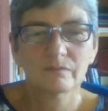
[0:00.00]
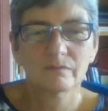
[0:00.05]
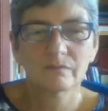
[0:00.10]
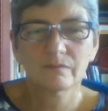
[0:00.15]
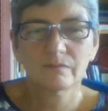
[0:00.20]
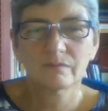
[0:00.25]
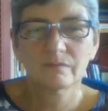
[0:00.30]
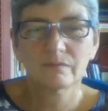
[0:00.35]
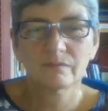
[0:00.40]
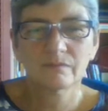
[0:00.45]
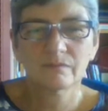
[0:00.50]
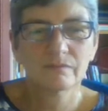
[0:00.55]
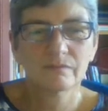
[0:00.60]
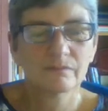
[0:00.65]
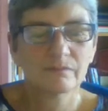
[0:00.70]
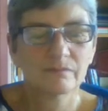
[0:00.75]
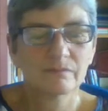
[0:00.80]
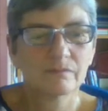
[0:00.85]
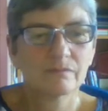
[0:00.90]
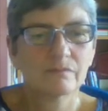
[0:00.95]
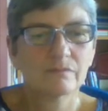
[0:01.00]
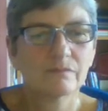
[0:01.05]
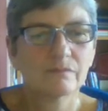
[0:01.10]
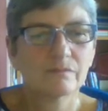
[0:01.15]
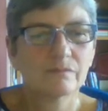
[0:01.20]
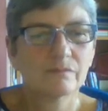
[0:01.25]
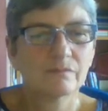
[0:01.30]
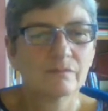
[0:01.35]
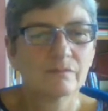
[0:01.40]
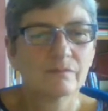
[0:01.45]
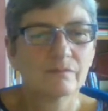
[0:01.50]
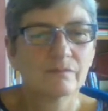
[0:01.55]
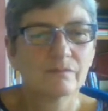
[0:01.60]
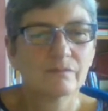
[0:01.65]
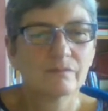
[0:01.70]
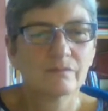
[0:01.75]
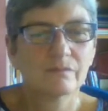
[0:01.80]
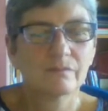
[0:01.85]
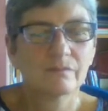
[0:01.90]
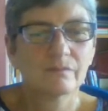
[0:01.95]

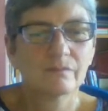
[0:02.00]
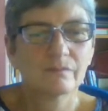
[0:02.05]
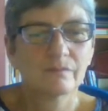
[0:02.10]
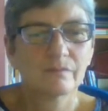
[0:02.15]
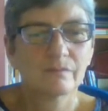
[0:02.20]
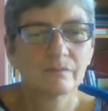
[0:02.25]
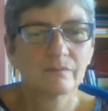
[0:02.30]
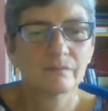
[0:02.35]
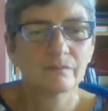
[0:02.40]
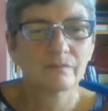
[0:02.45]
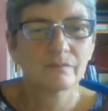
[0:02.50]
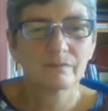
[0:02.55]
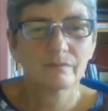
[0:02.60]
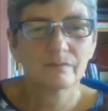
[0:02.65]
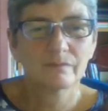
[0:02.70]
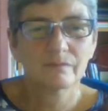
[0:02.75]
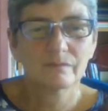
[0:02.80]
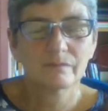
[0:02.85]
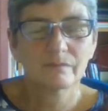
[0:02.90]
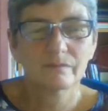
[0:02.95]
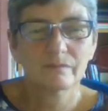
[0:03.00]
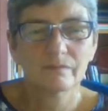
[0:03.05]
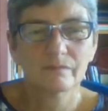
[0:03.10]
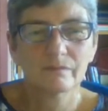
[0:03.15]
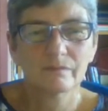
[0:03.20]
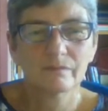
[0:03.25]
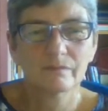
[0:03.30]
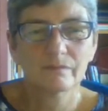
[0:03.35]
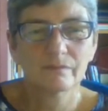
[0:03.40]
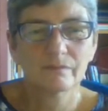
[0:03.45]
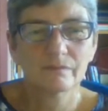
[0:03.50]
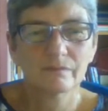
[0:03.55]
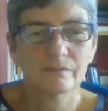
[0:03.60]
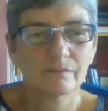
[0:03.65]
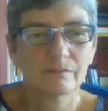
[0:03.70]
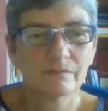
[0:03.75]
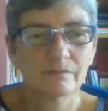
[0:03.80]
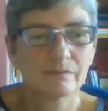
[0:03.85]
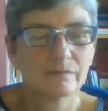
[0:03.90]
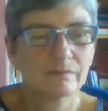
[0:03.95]
No words are spoken by the person on screen.